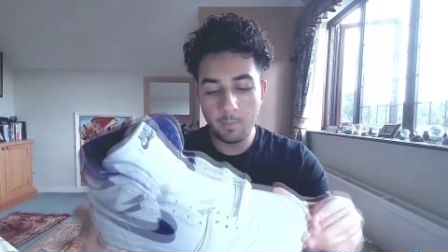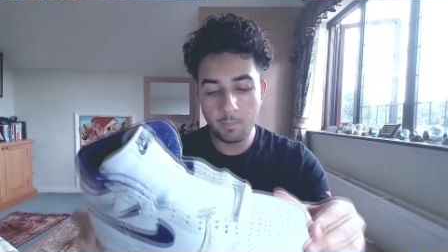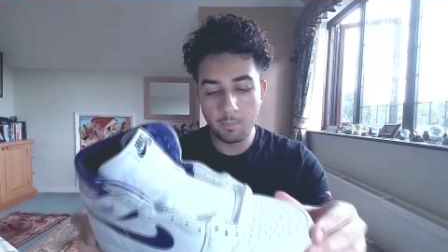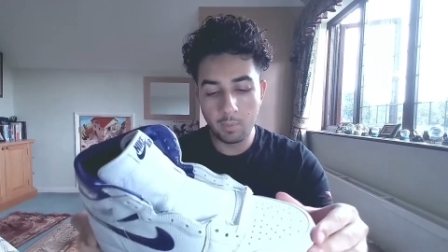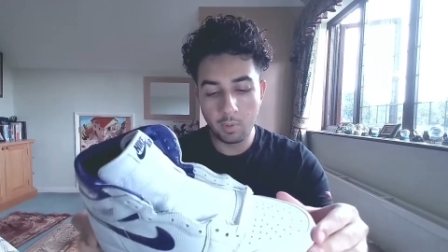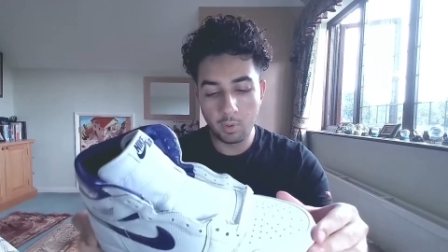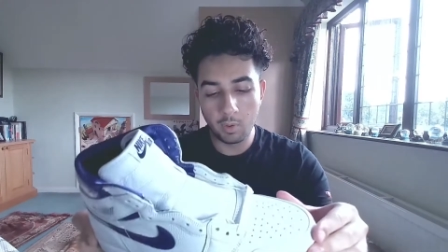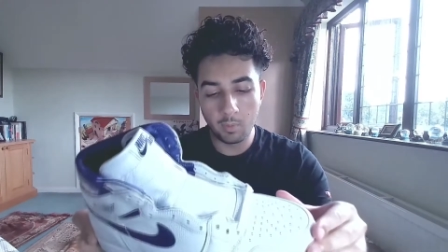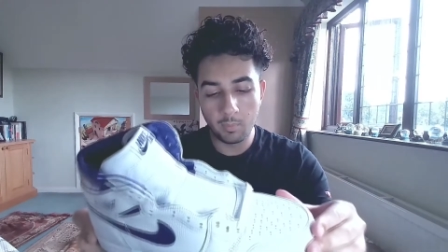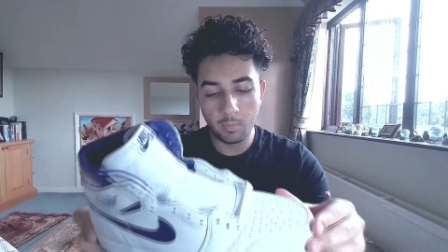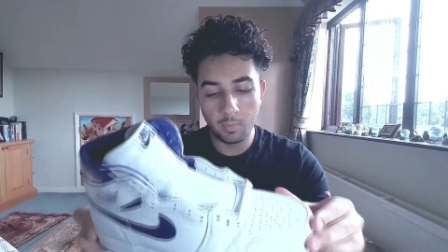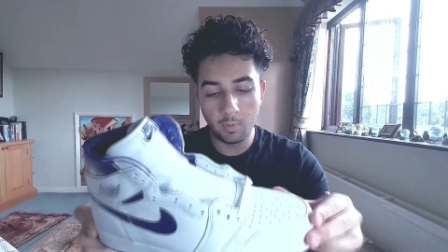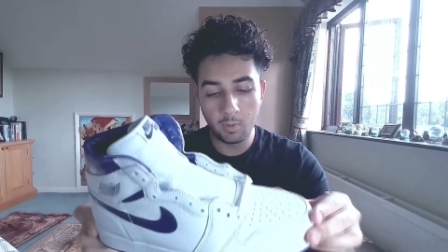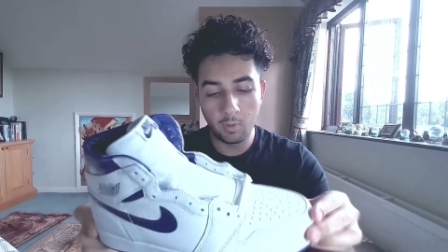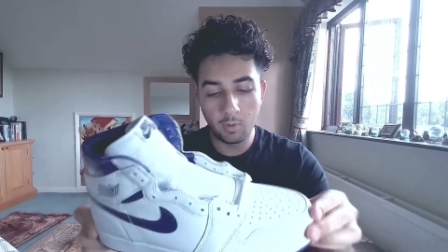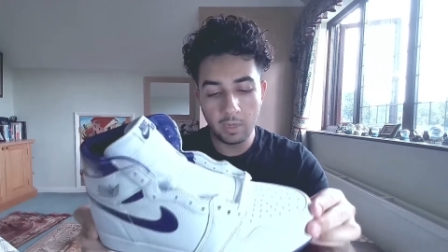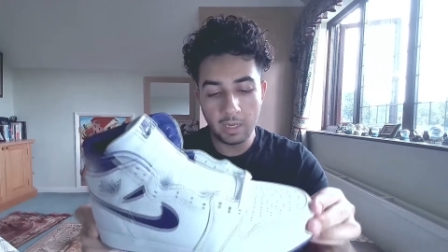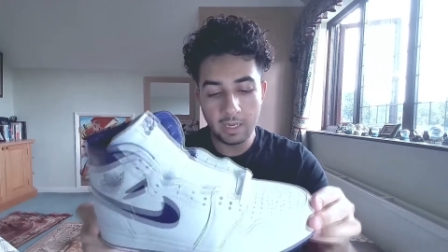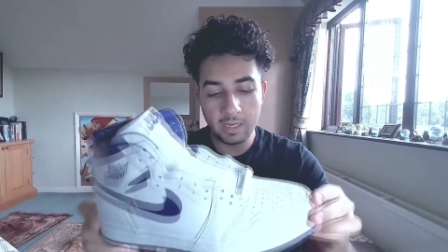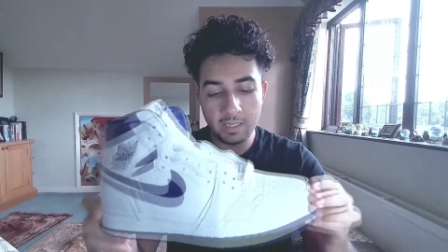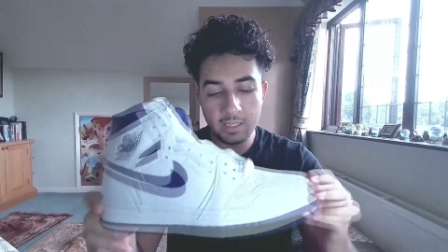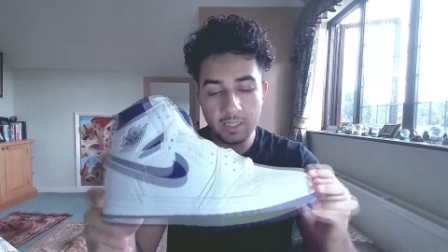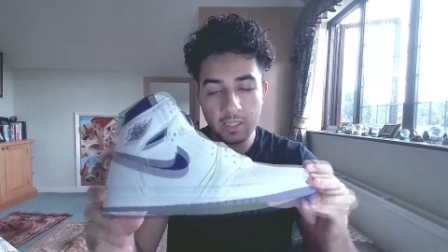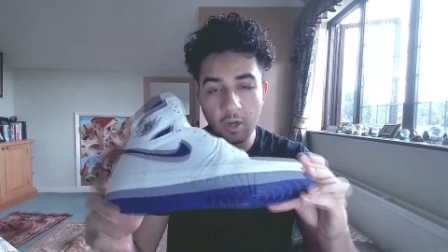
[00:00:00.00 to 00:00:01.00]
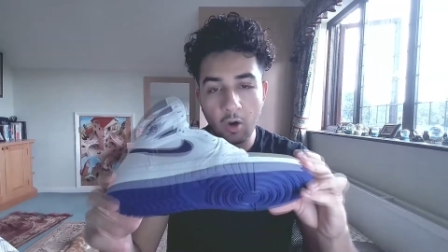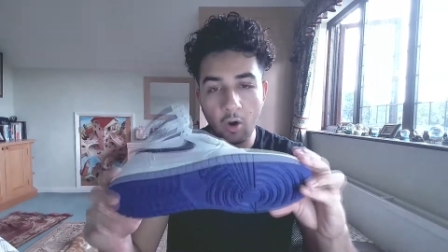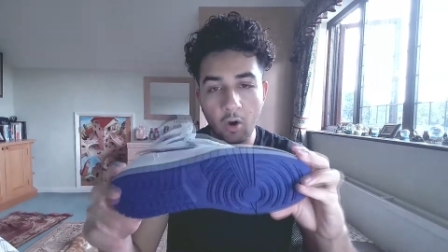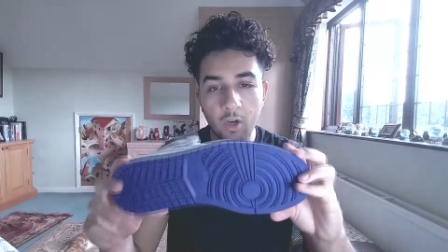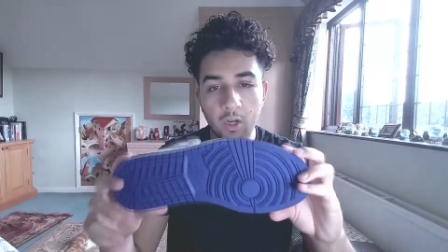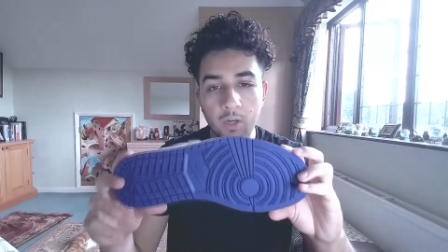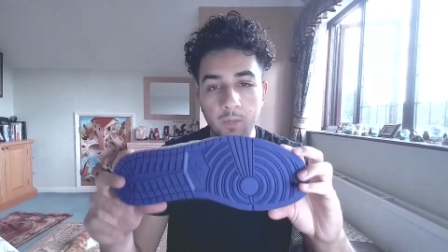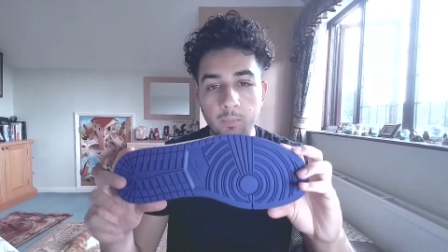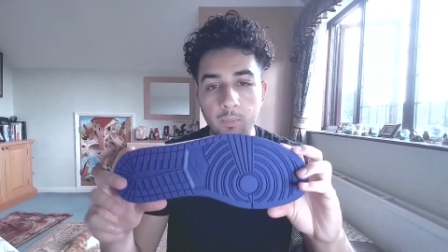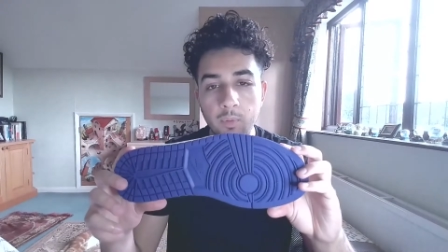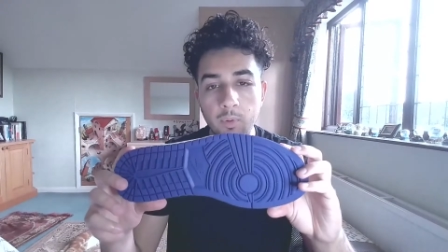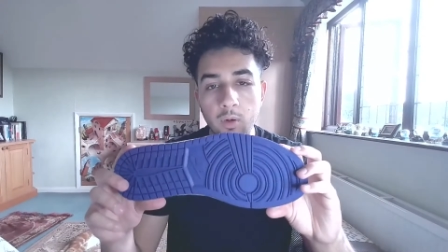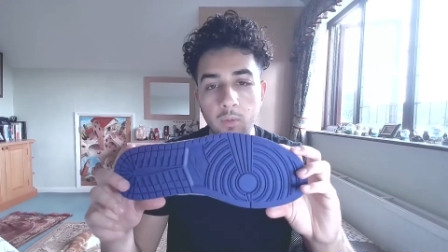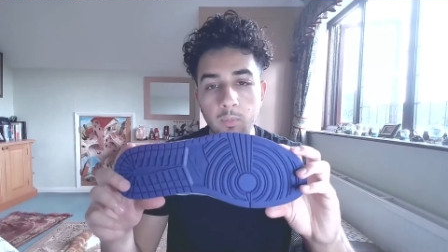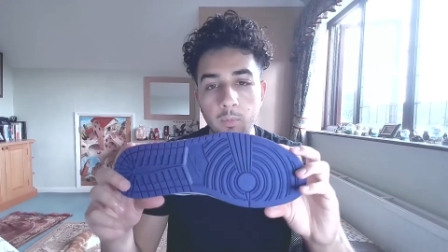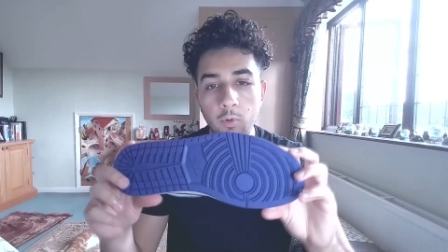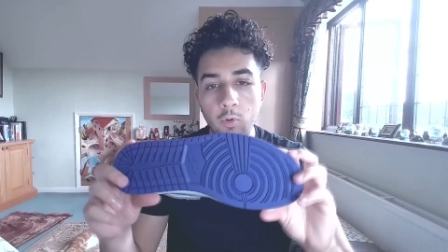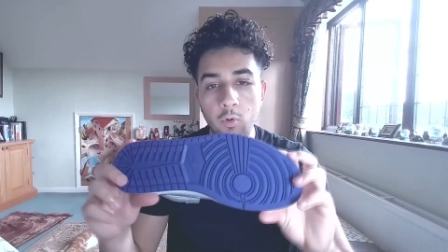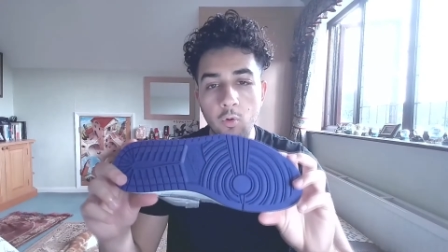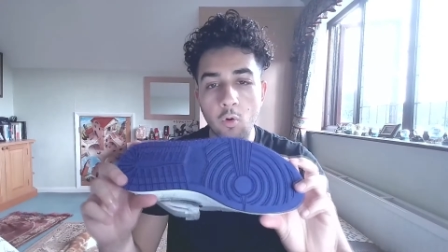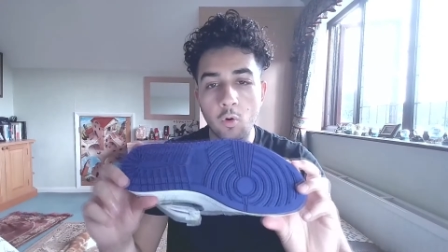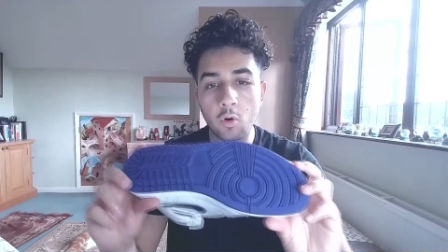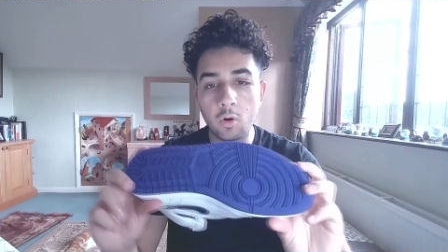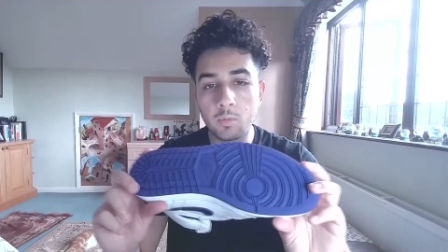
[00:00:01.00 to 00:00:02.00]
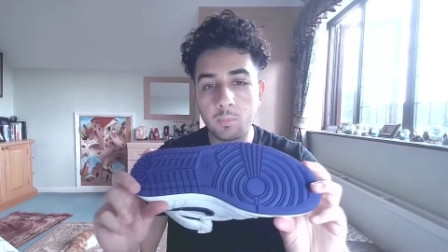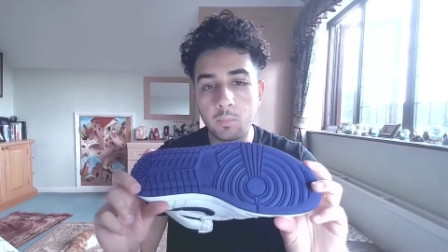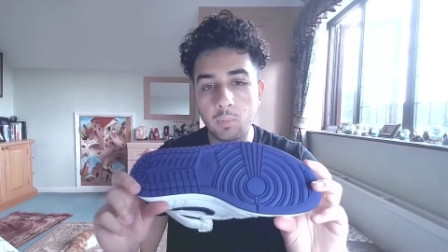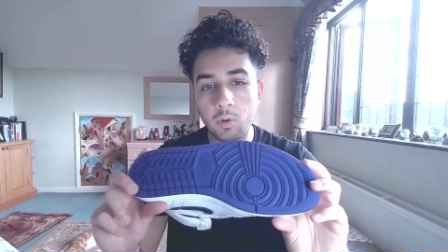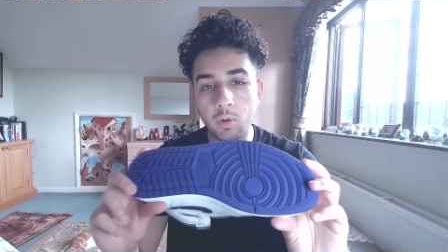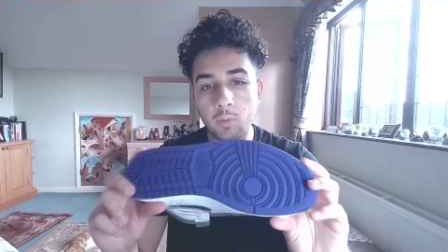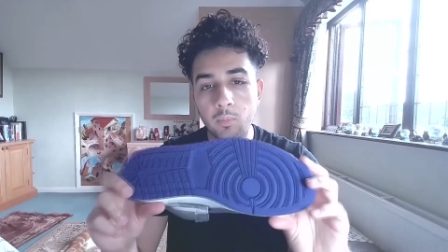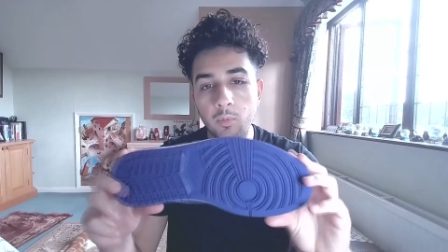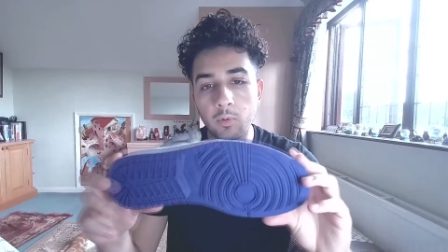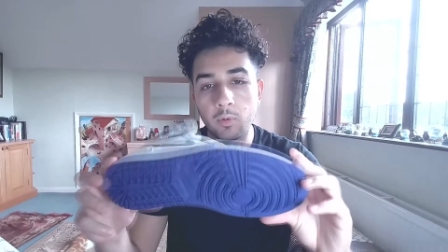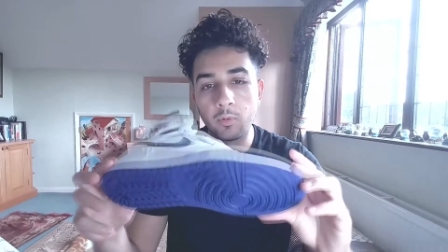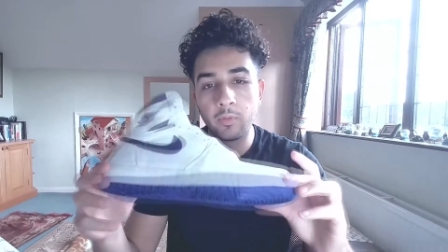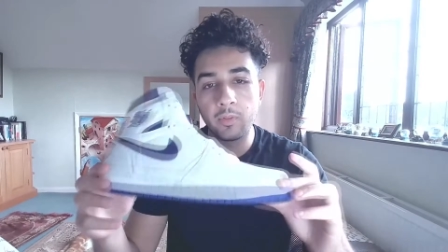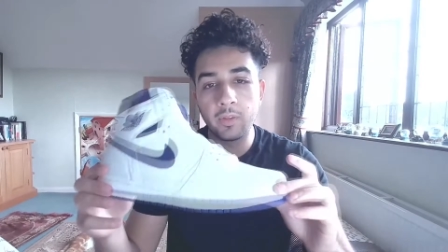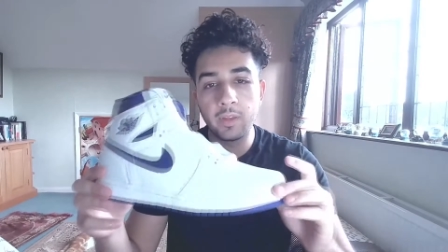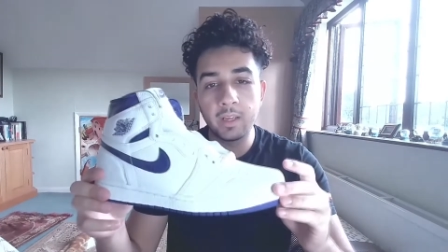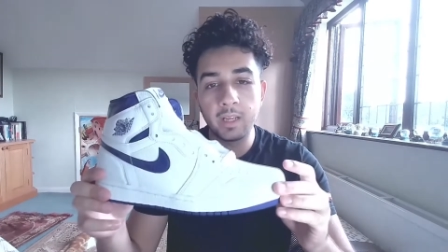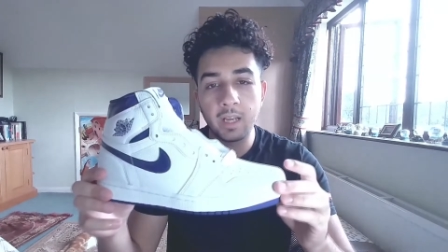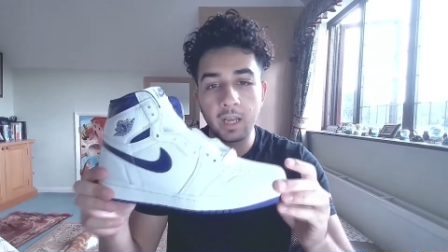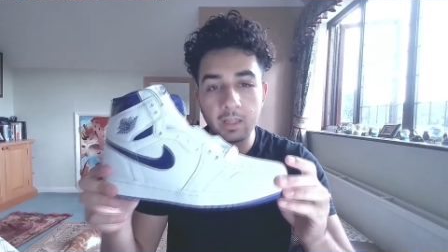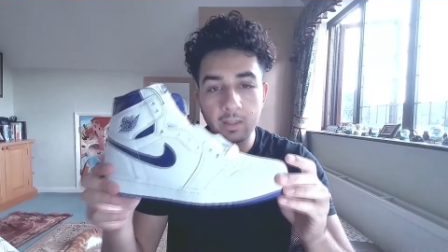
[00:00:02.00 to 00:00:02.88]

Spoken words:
purple, a dark purple, court purple thing.